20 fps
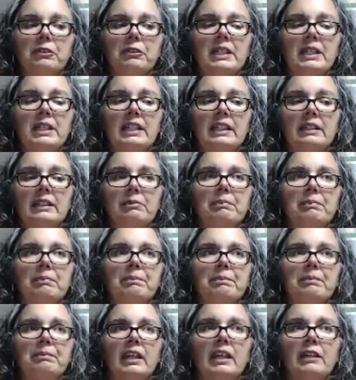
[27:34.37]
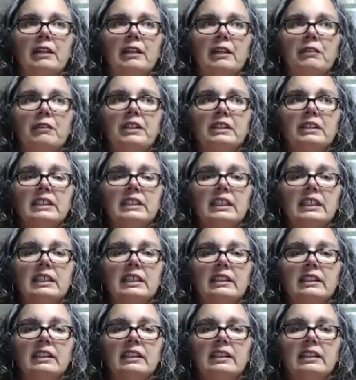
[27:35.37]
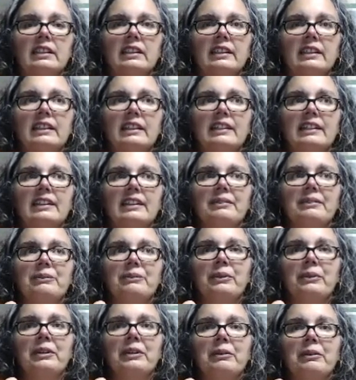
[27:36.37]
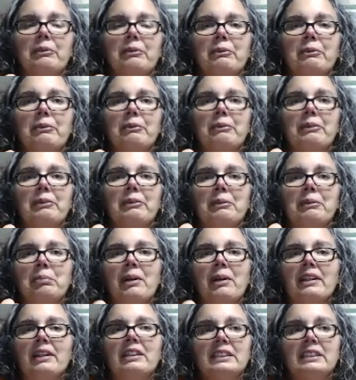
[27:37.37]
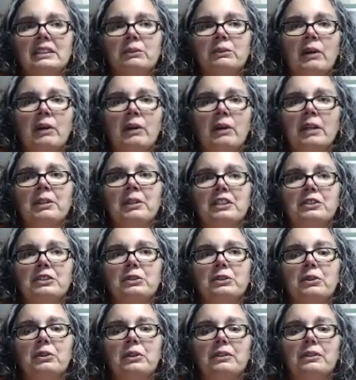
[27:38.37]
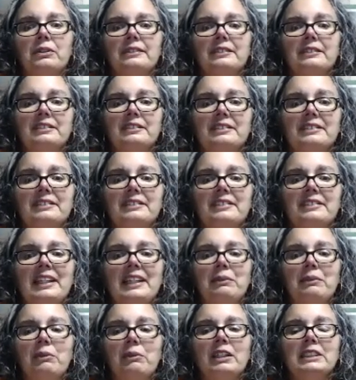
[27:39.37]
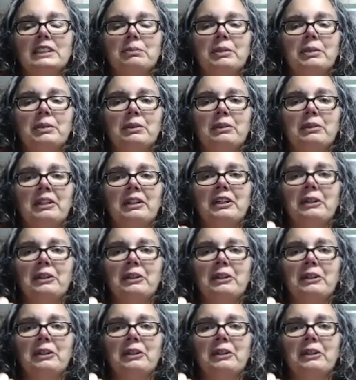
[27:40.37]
It's for me, it feels like with the breath doesn't want to be controlled. It wants to be,